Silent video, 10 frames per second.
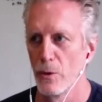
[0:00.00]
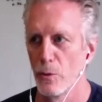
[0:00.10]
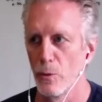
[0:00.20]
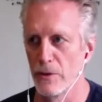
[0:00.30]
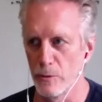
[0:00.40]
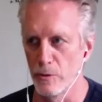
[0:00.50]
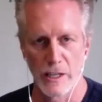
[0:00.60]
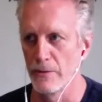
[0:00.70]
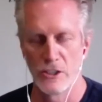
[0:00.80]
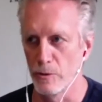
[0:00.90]
why should i
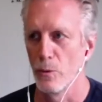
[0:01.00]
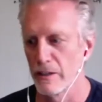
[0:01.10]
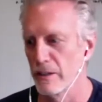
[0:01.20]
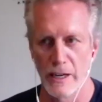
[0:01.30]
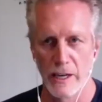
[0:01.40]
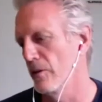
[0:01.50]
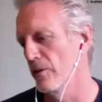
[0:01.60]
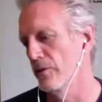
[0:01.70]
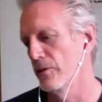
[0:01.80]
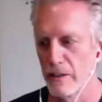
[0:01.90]
care you know all
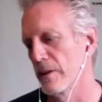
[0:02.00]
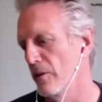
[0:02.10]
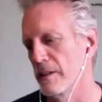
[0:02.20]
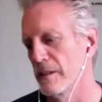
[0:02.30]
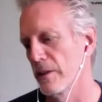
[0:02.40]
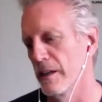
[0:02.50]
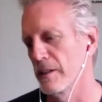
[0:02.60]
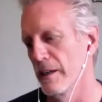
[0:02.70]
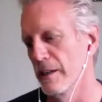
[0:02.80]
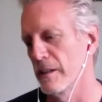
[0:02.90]
those sort of things
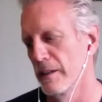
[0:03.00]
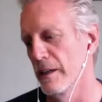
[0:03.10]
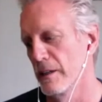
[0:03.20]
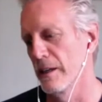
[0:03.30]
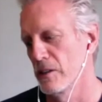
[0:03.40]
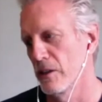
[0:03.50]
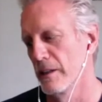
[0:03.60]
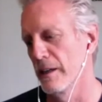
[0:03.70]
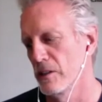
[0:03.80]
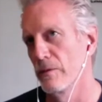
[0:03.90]
uh, right
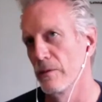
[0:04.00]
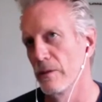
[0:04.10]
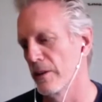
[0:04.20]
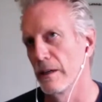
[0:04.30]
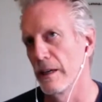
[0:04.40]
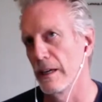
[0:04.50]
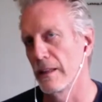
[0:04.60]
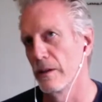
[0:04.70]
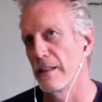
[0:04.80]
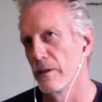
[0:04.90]
so i
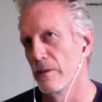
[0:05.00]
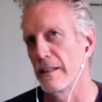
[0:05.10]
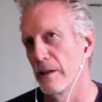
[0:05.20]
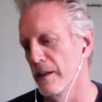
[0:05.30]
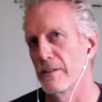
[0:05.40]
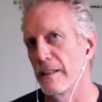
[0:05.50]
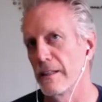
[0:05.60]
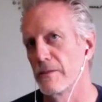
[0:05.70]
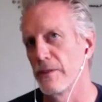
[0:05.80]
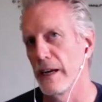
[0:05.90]
think the thing that's
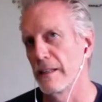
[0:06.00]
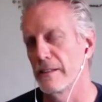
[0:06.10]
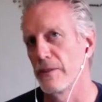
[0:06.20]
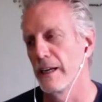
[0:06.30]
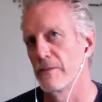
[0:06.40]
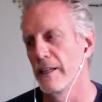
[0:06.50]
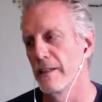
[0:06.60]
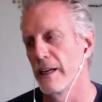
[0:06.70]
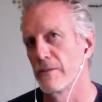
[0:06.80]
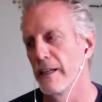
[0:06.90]
fascinating
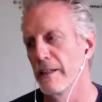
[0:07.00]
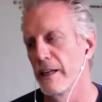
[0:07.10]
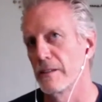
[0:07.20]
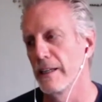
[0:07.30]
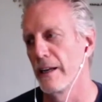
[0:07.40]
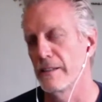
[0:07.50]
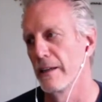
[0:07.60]
about that